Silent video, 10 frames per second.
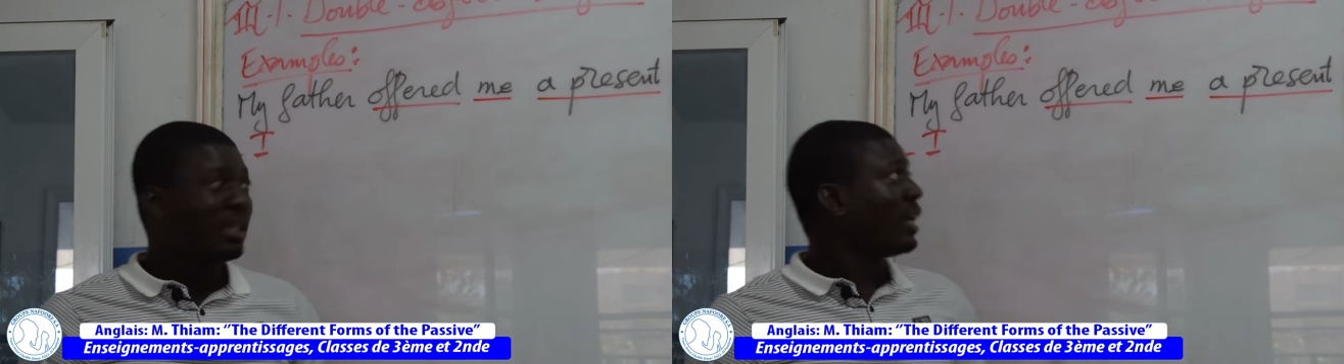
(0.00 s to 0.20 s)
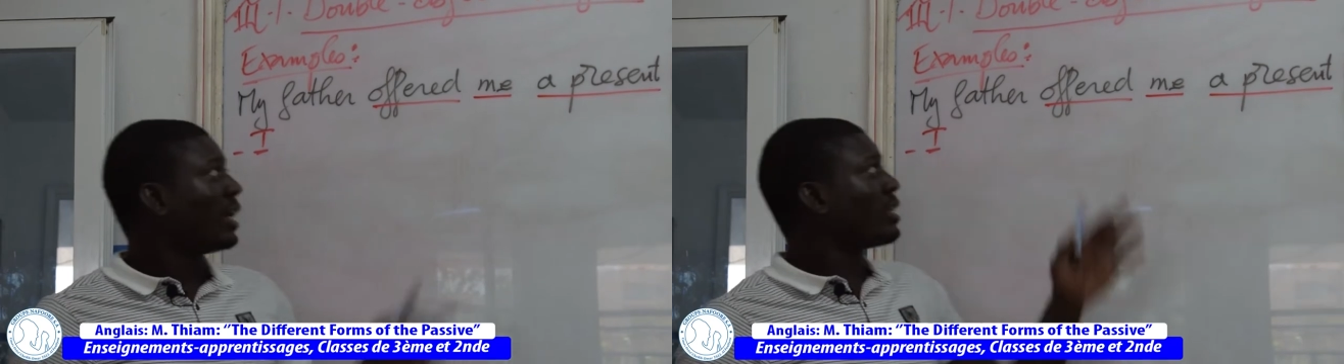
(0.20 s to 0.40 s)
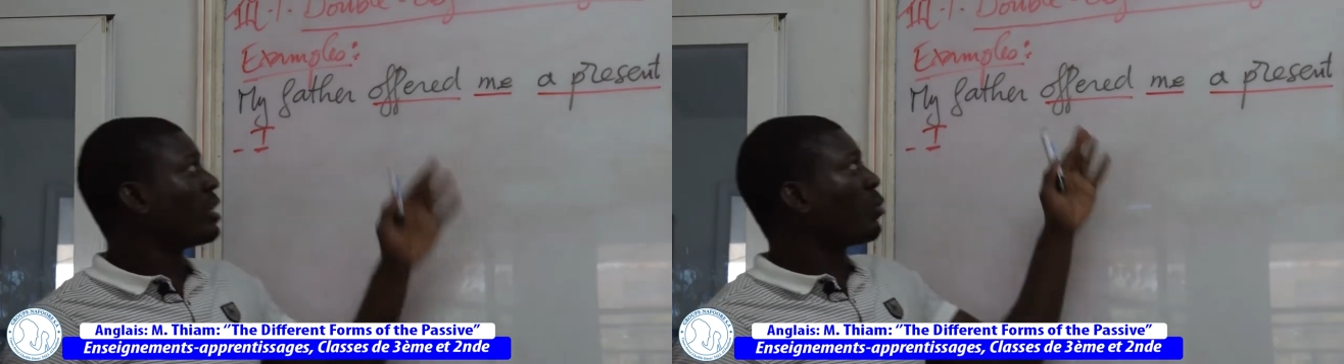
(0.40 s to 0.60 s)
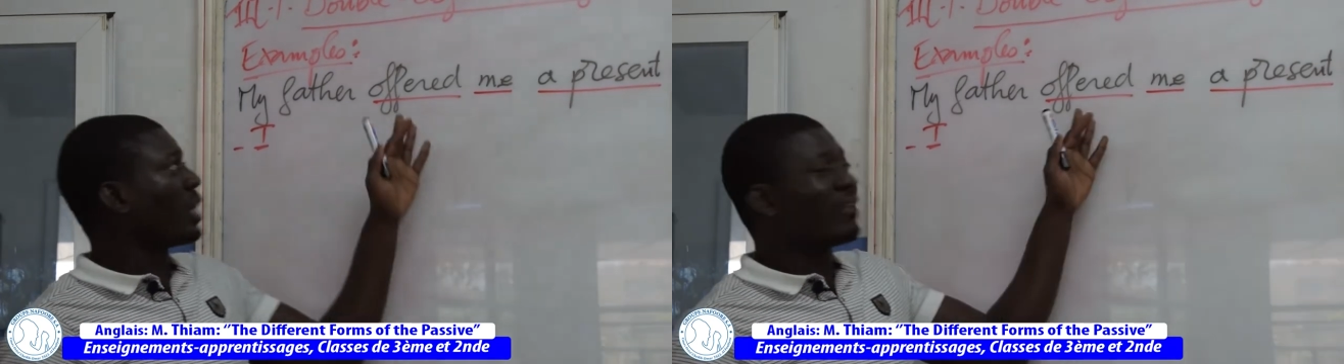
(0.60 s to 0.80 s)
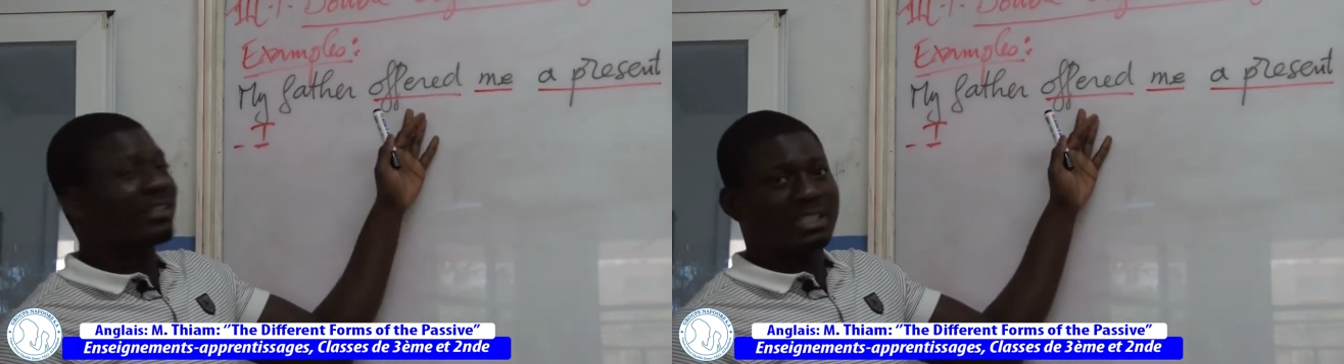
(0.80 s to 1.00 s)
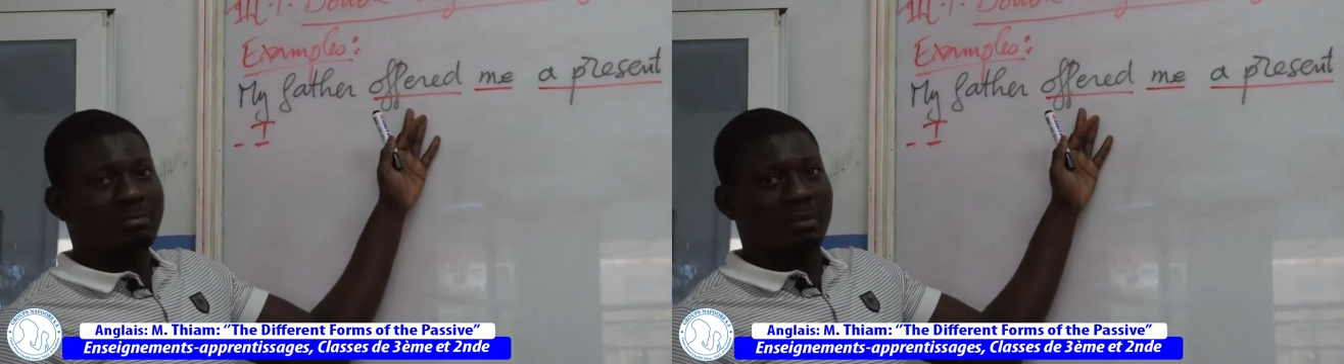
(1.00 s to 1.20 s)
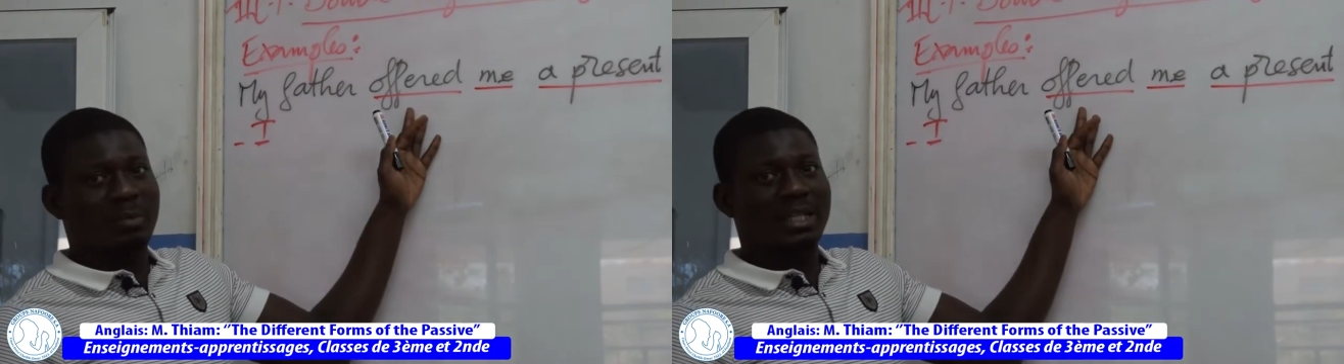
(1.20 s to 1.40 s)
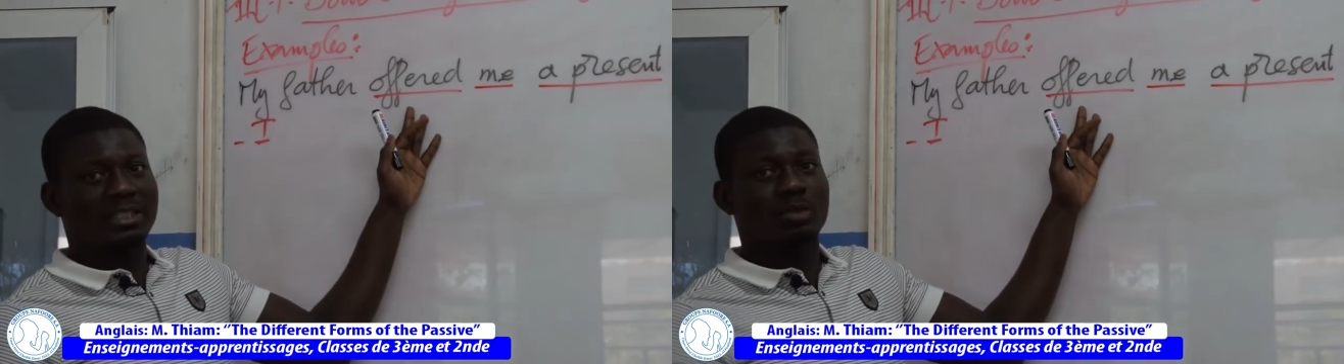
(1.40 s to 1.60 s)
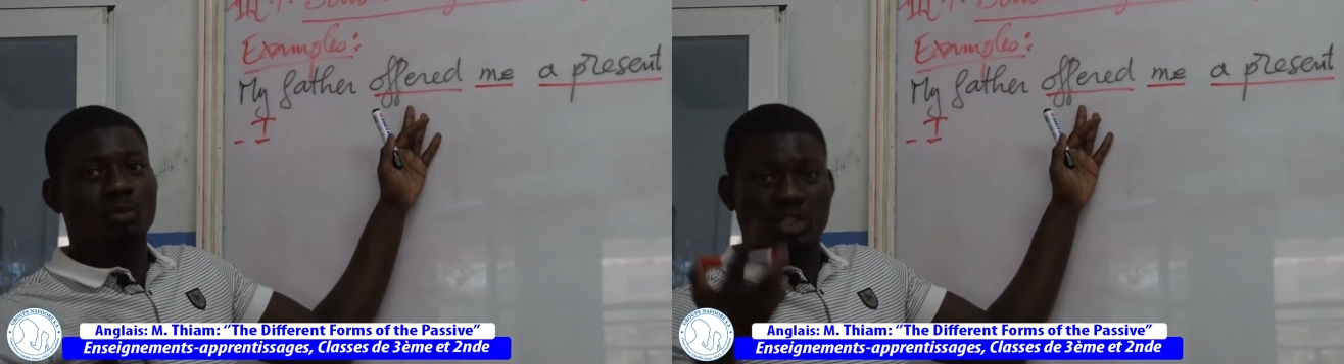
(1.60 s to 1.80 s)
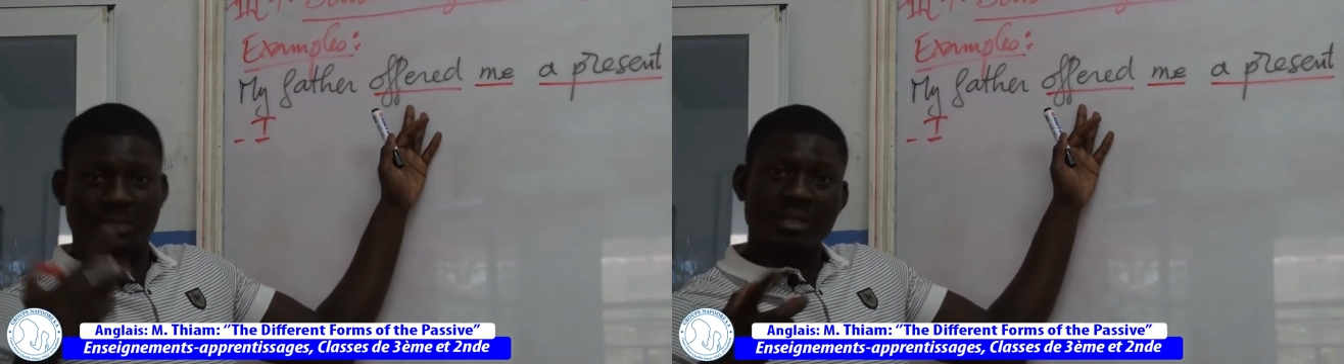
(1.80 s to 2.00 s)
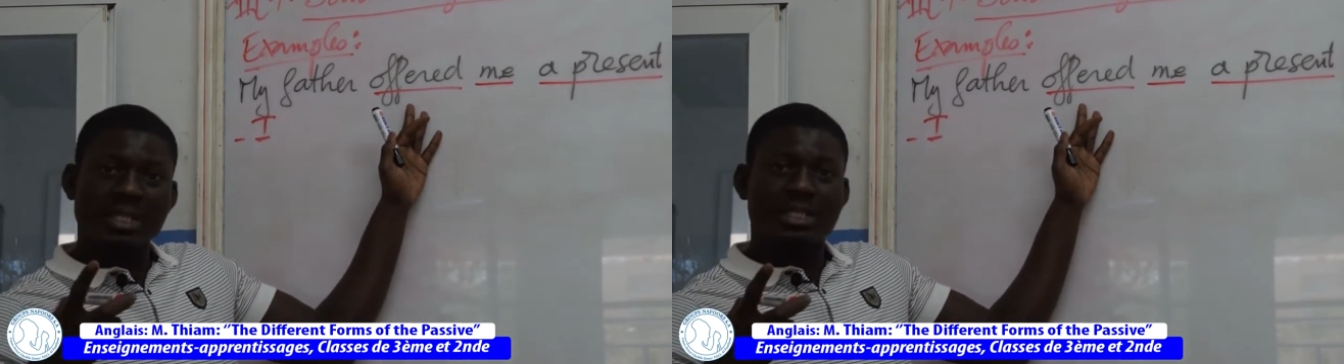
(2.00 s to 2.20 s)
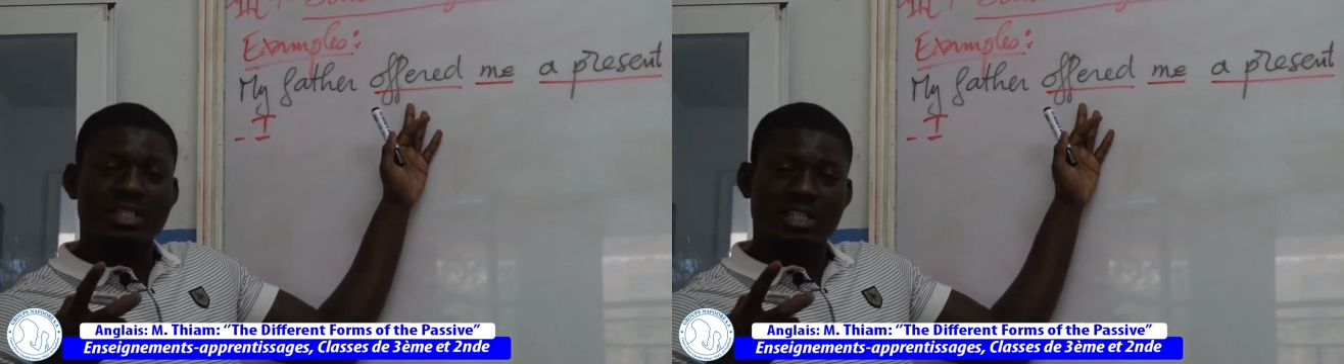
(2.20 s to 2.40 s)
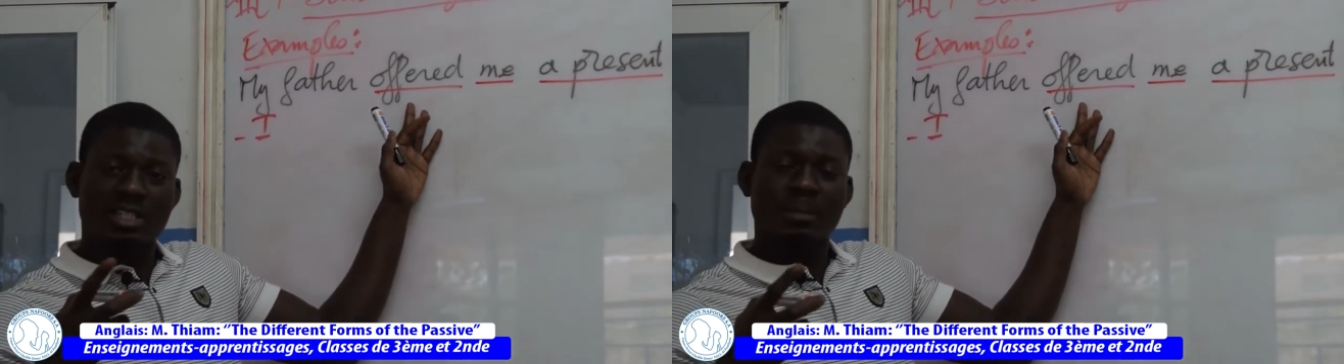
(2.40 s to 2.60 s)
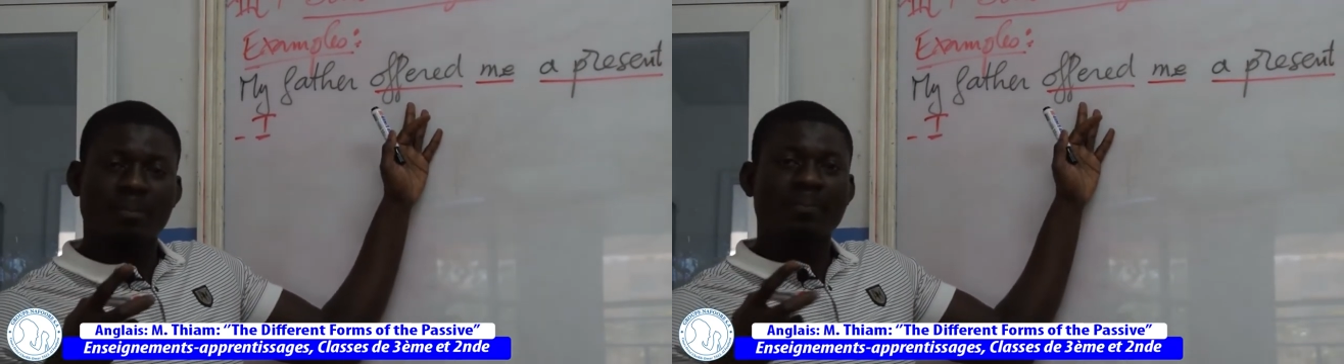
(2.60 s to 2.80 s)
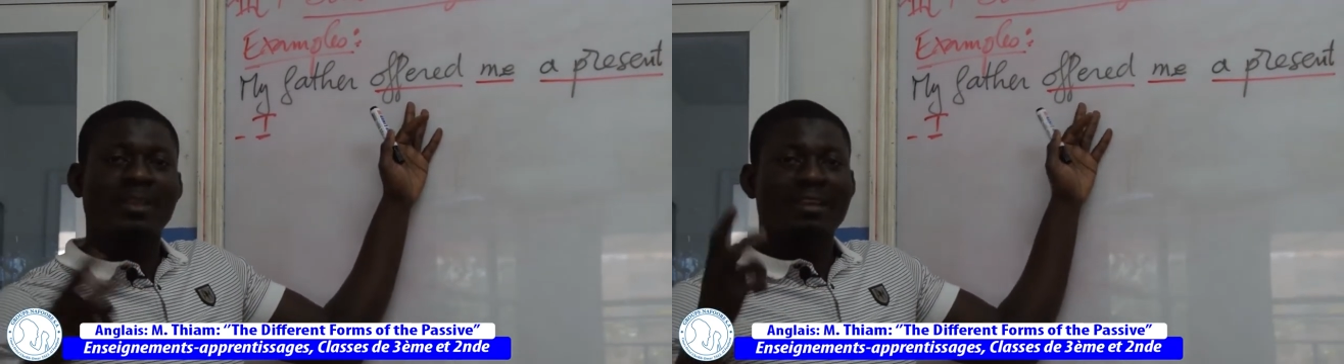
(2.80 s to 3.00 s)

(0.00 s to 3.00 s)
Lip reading: and we have a simple past, which means